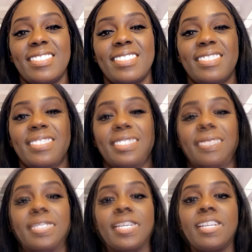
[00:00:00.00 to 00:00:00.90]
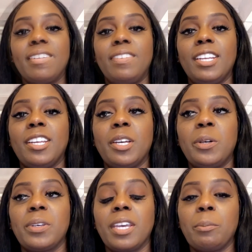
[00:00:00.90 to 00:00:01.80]
So this particular
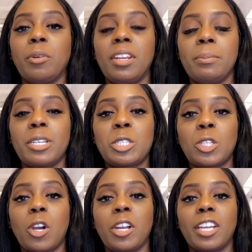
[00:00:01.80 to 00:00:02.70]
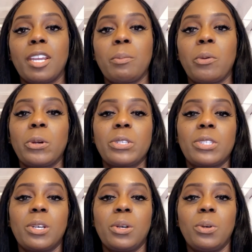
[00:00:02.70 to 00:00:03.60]
video can pretty much target more
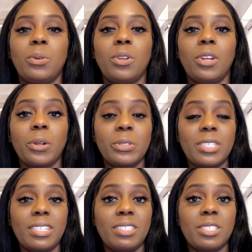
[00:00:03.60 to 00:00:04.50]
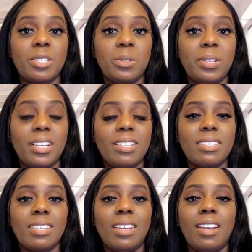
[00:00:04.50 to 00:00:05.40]
so nursing students.